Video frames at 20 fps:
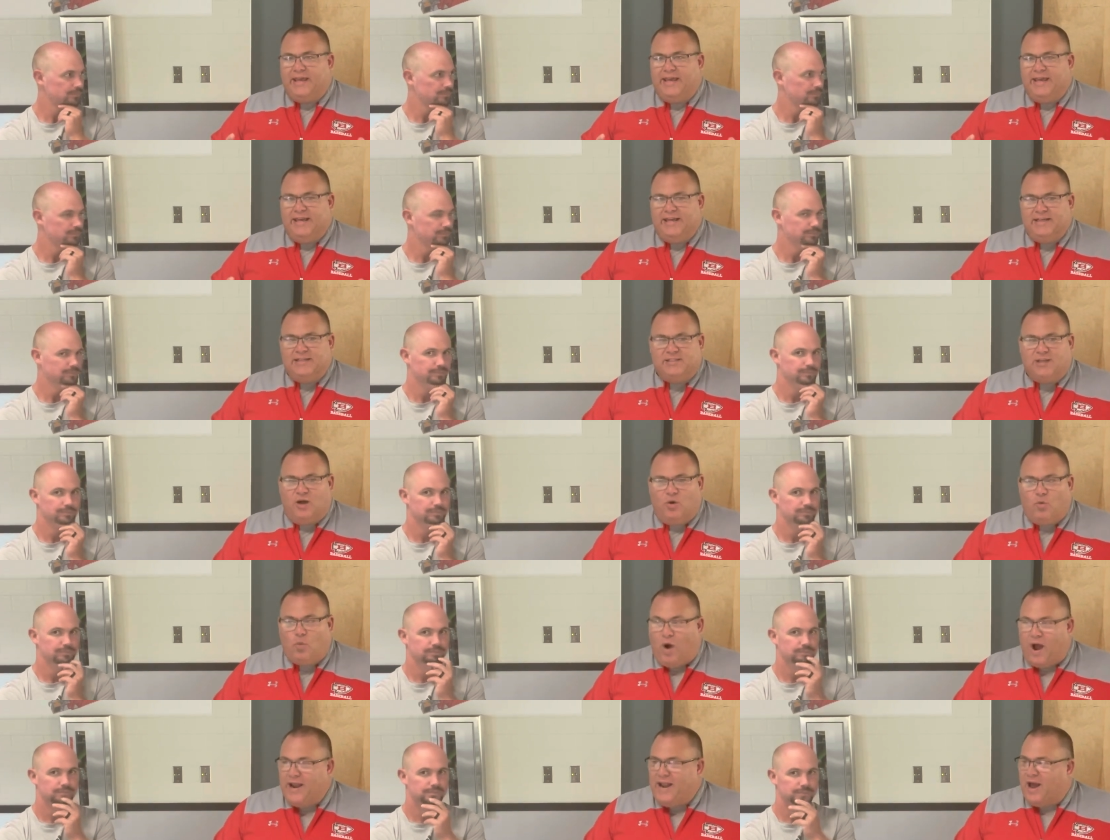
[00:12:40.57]
Speaker 1: is uh,
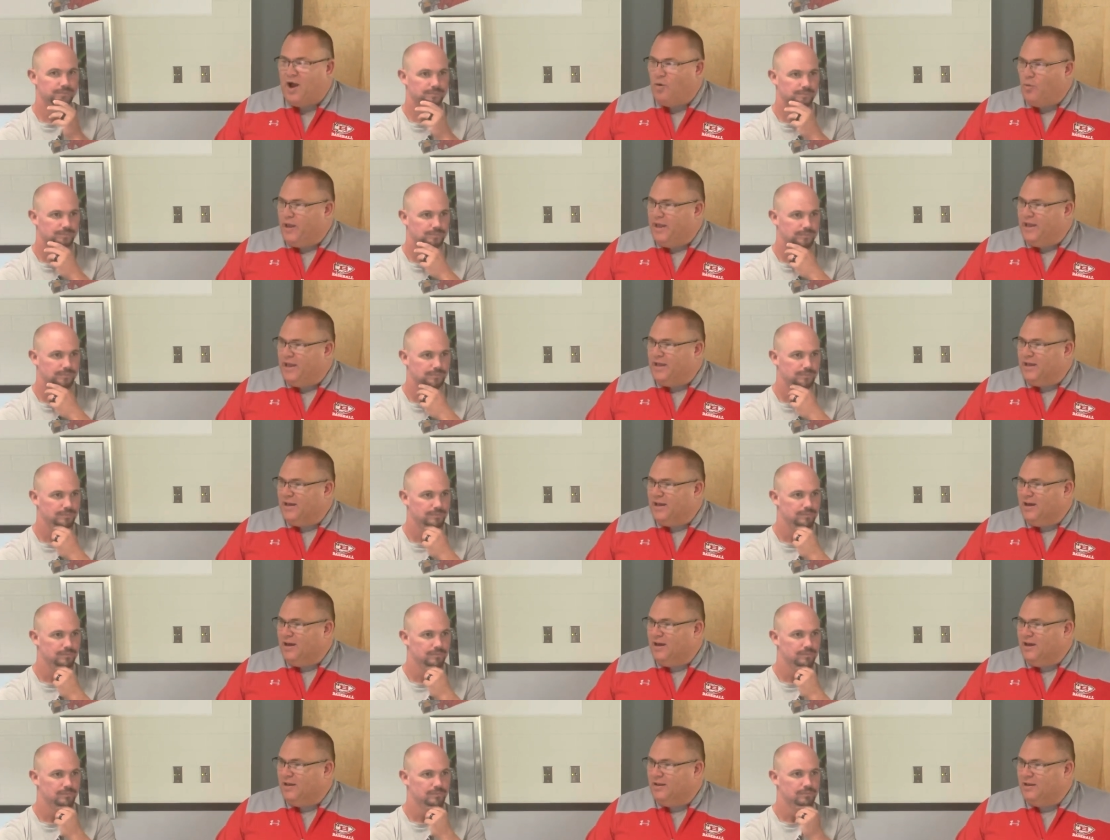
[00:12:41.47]
whiteout week.
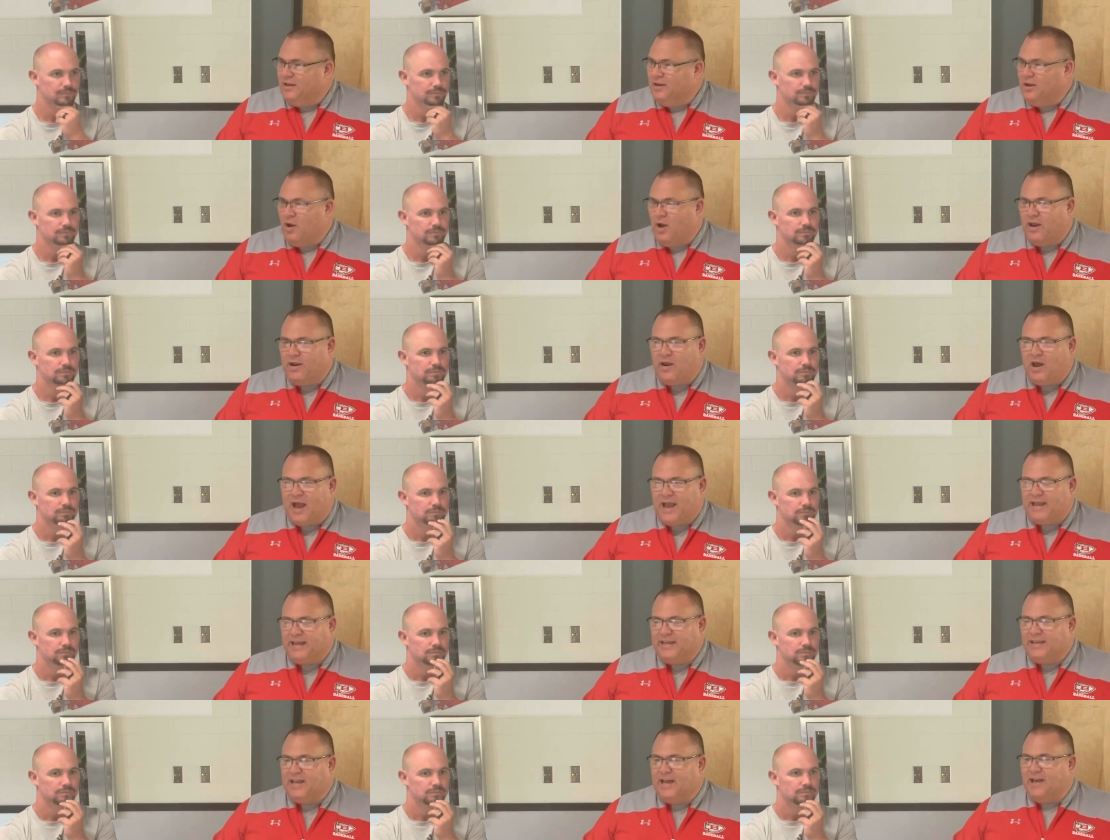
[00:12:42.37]
Uh, you know, I, I,
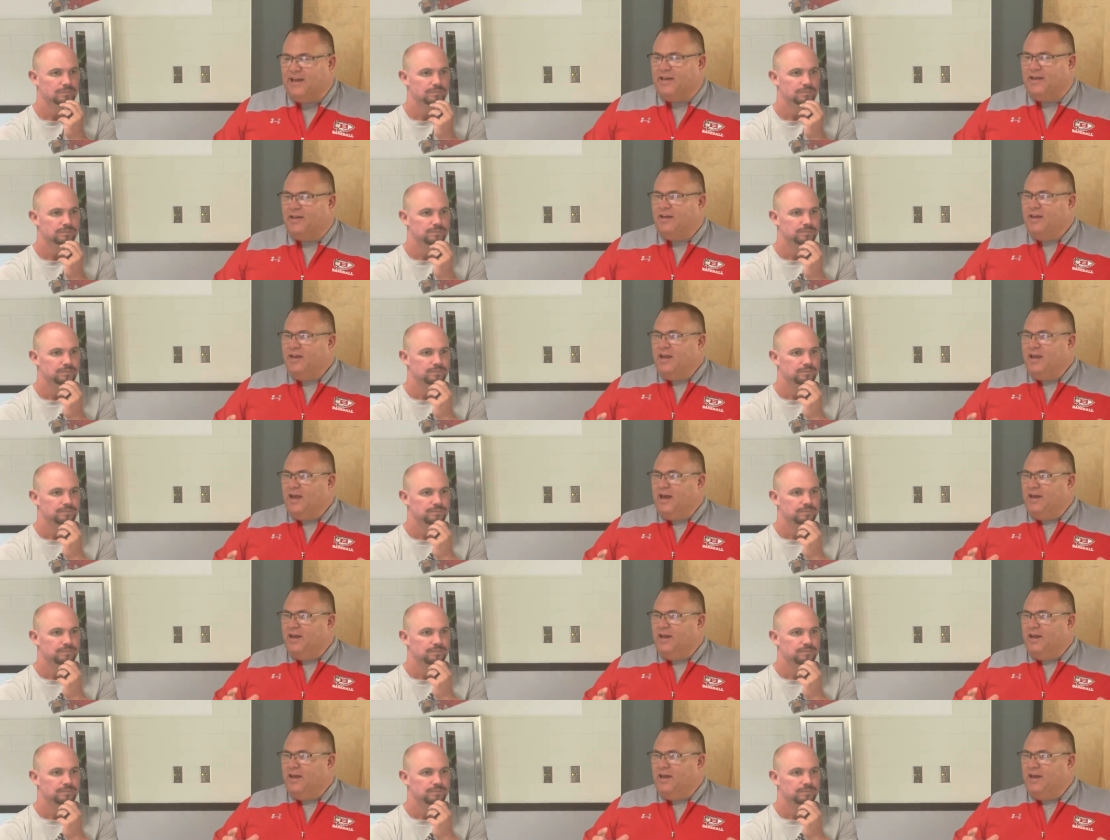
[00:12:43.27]
can tell you,